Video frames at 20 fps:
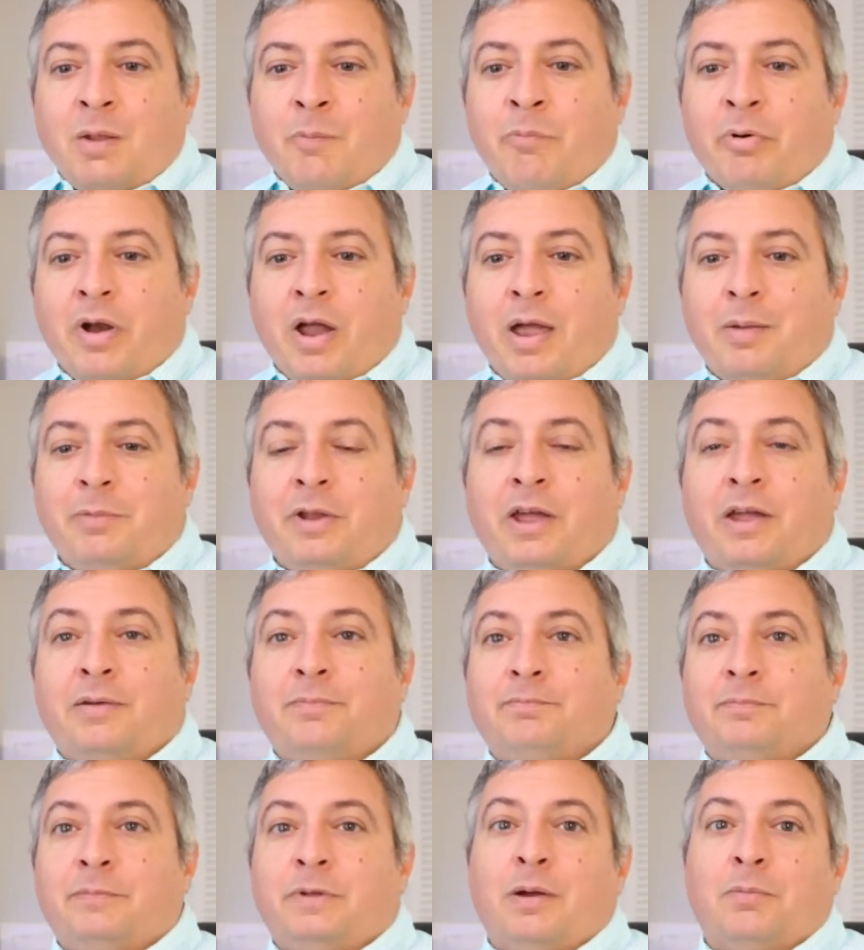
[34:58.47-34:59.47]
Prime
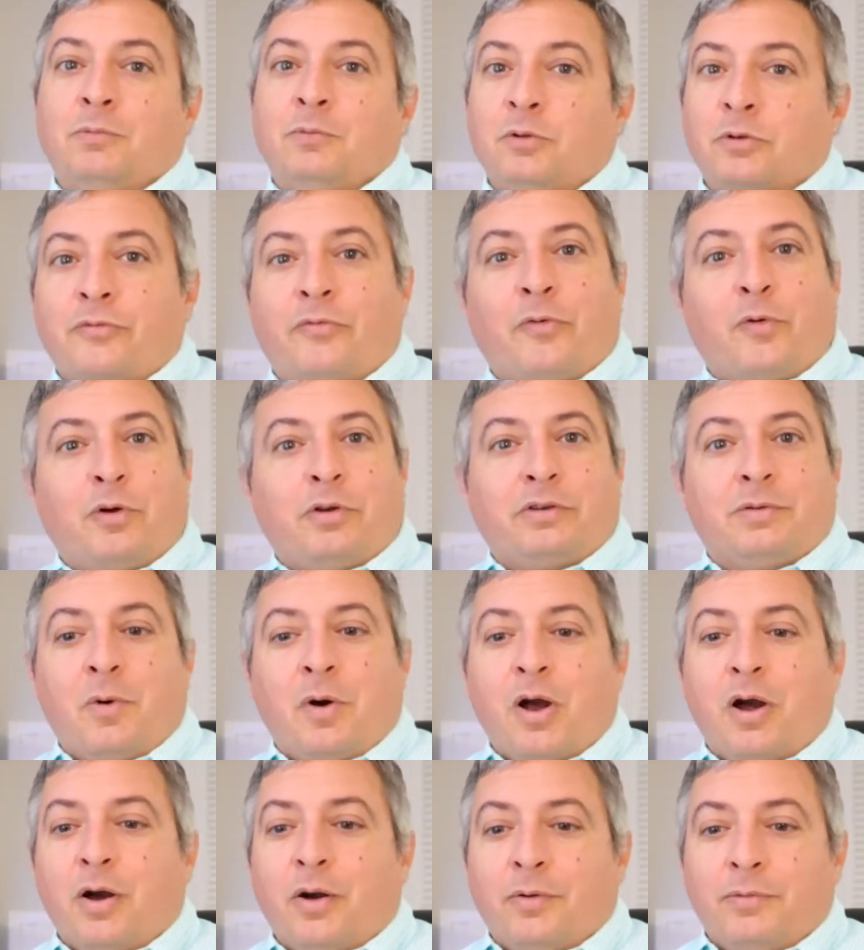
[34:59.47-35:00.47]
Day. Yep, look for it
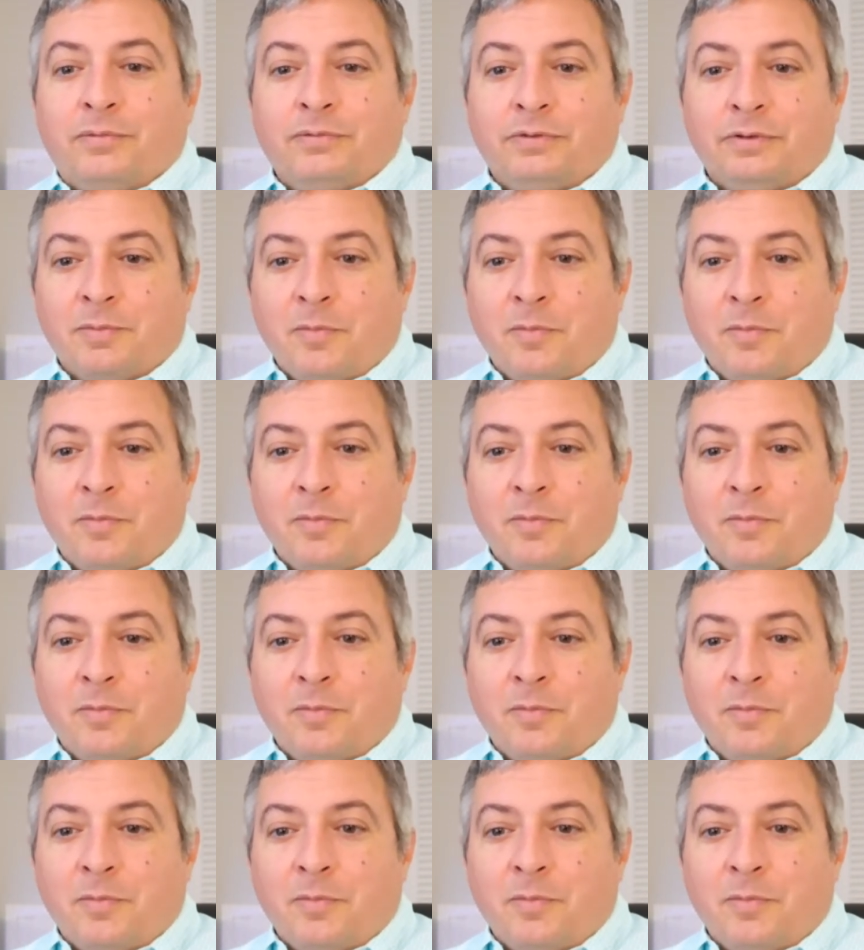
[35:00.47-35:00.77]
tomorrow.